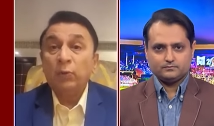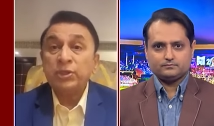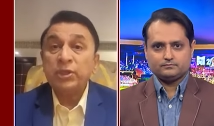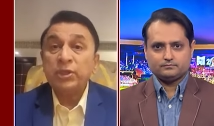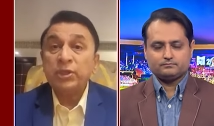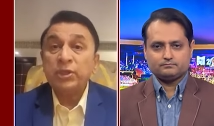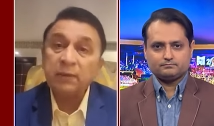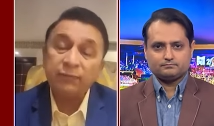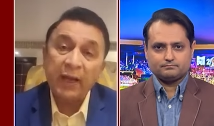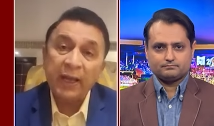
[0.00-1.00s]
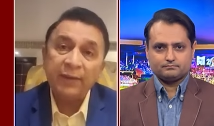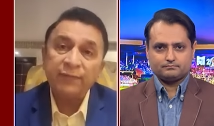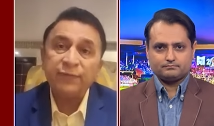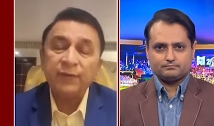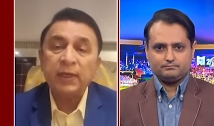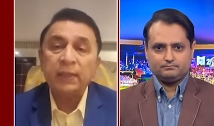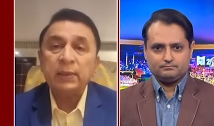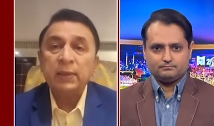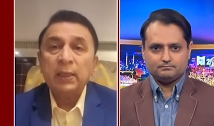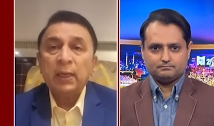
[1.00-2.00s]
Speaker 1: Rishabh Pant five, uh,
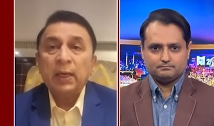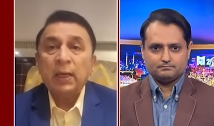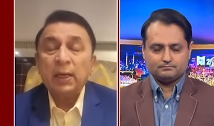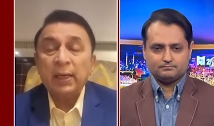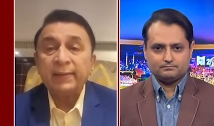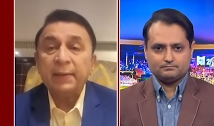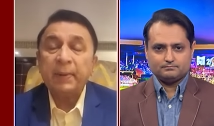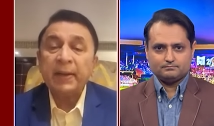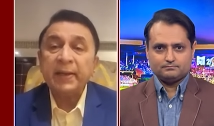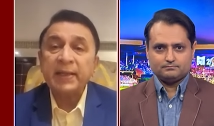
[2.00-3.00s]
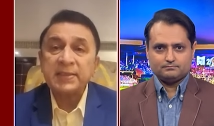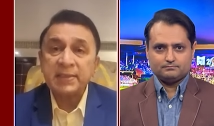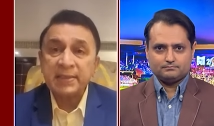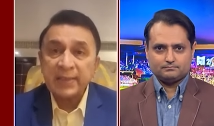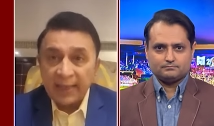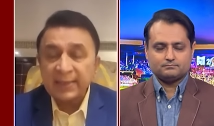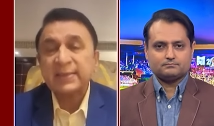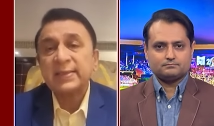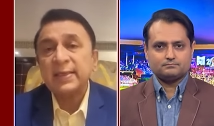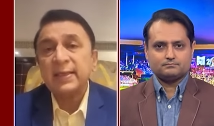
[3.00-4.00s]
uh, Hardik Pandya
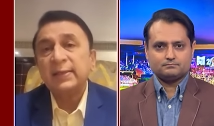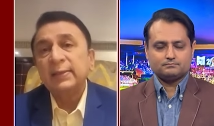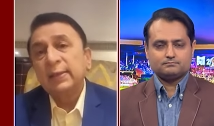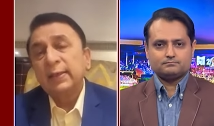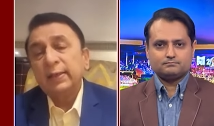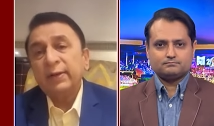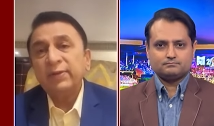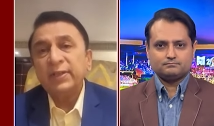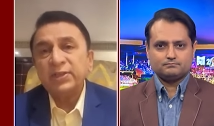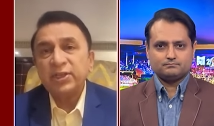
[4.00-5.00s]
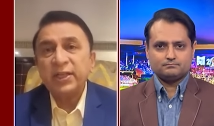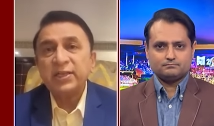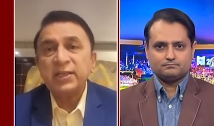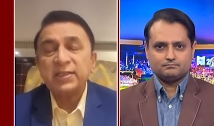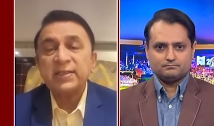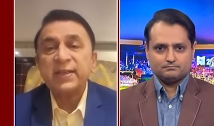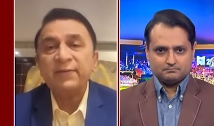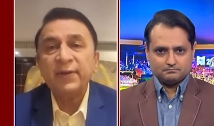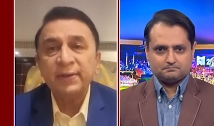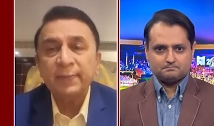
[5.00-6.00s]
six, uh, Ravindra Jadeja
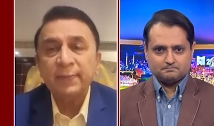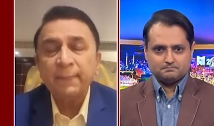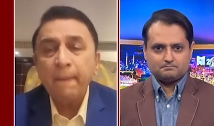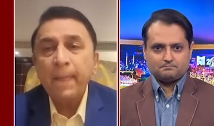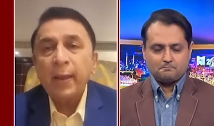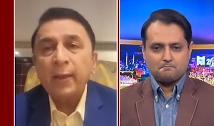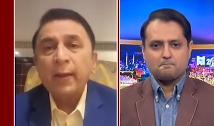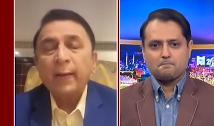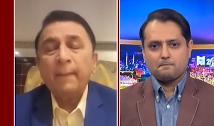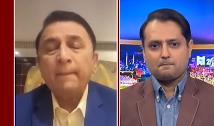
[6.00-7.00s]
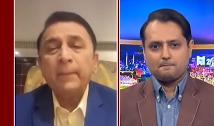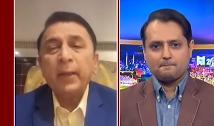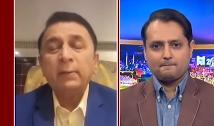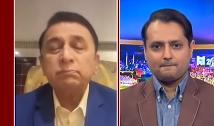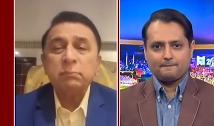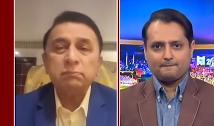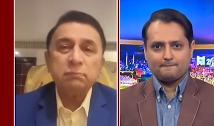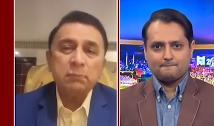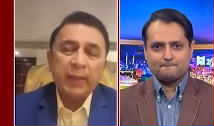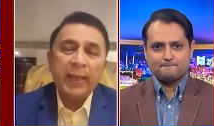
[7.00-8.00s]
seven, um, um,
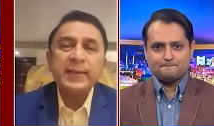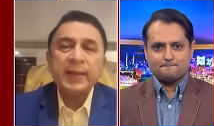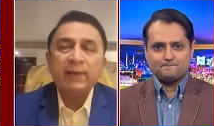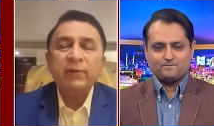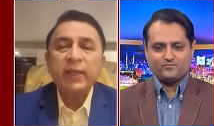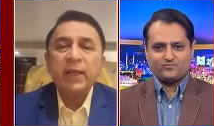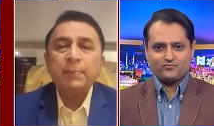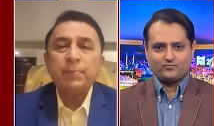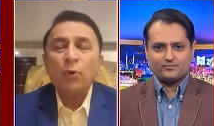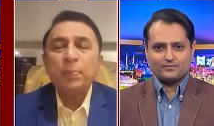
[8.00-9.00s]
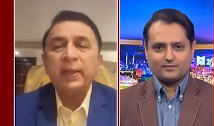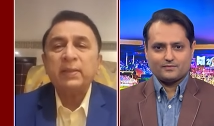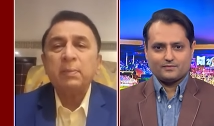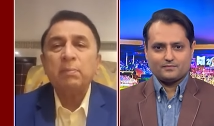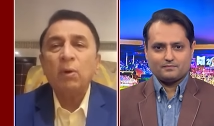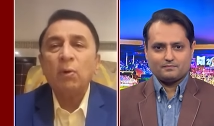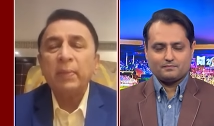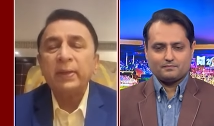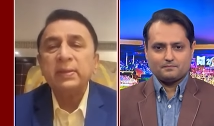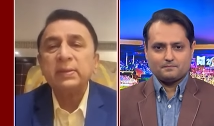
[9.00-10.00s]
eight I will keep open at the
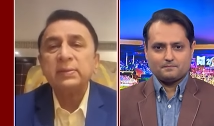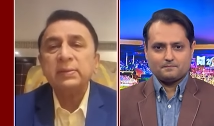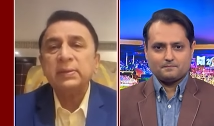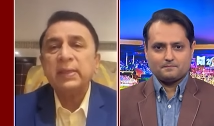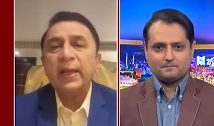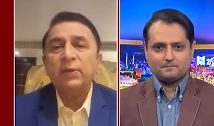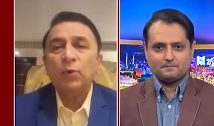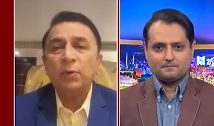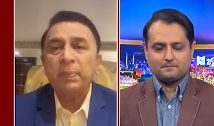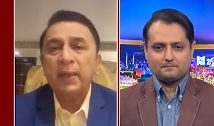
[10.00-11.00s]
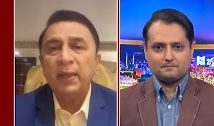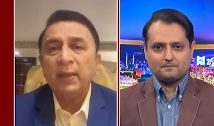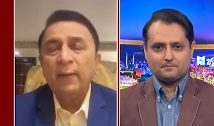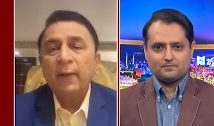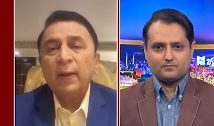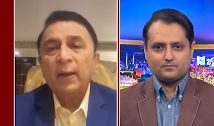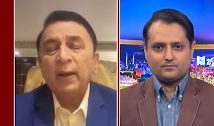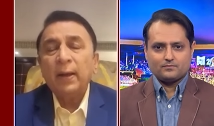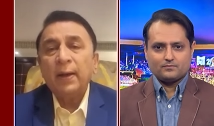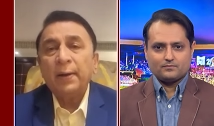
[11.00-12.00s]
moment. Nine would be
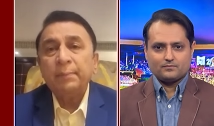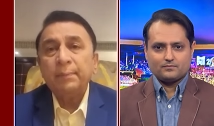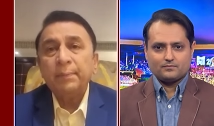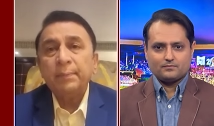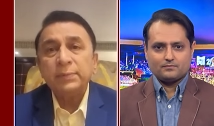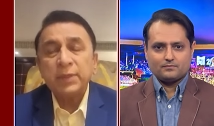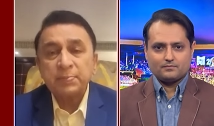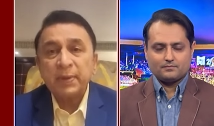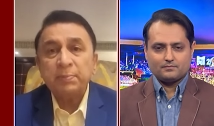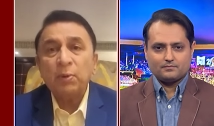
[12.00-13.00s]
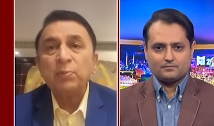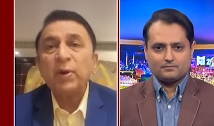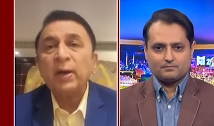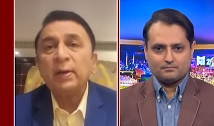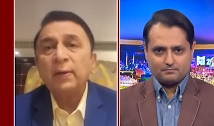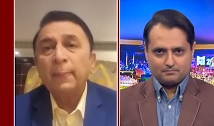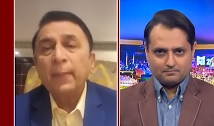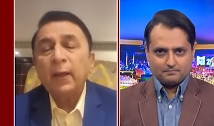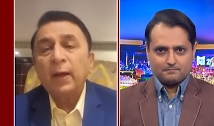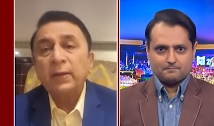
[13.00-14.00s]
uh, Jasprit Bumrah.
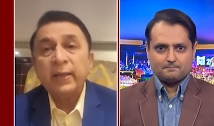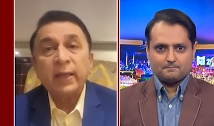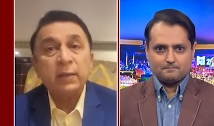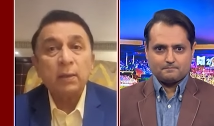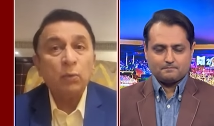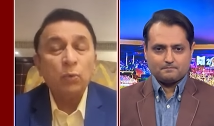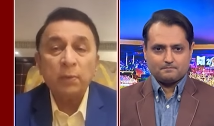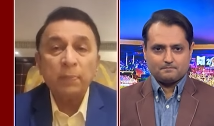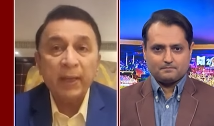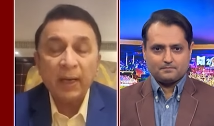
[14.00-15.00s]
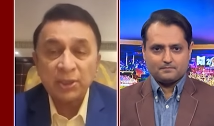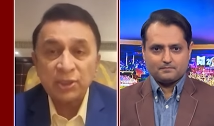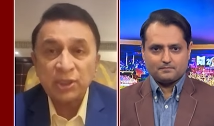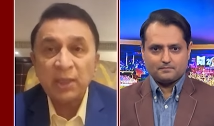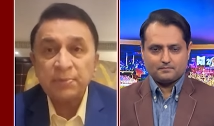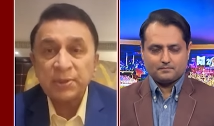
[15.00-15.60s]
Uh, ten would be Arshdeep